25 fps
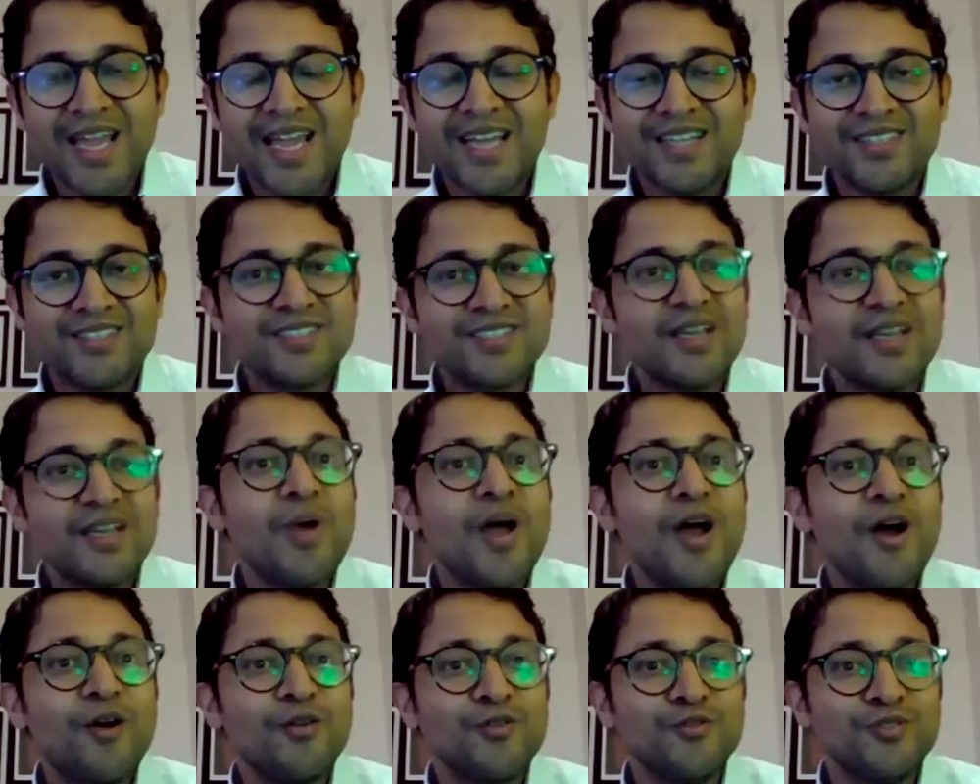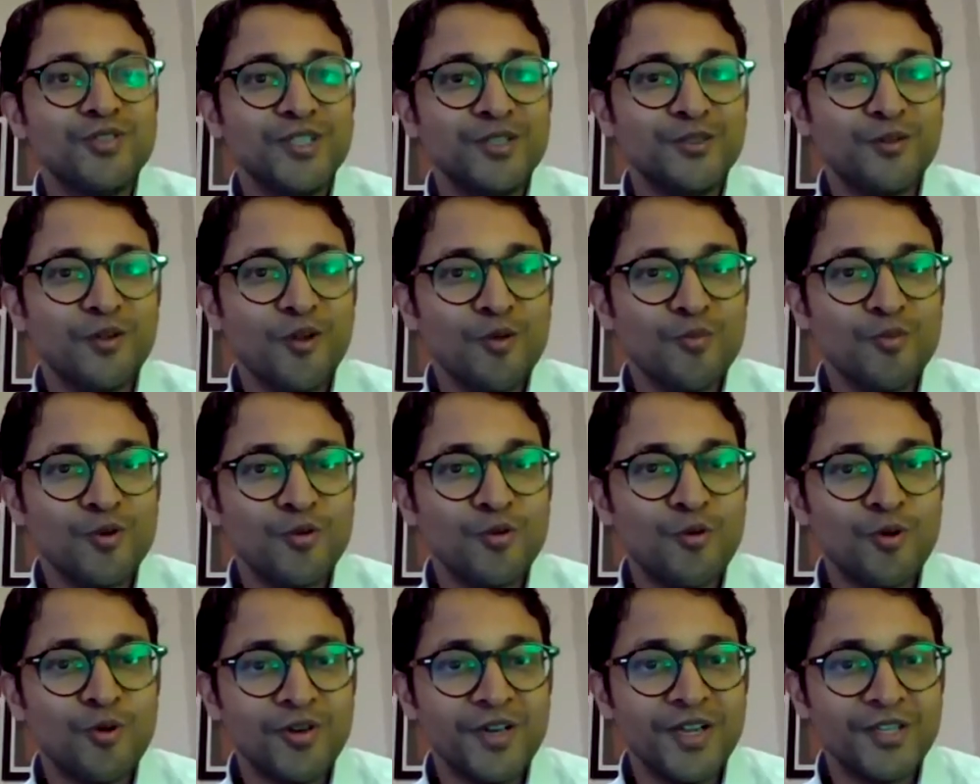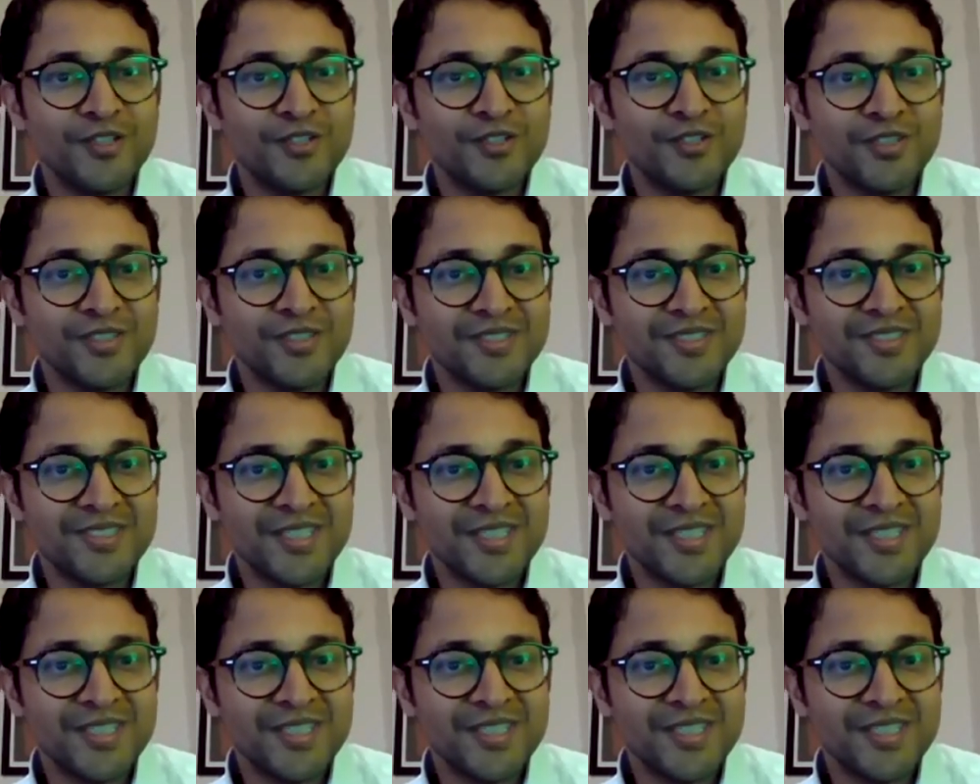and somehow you need global coordination at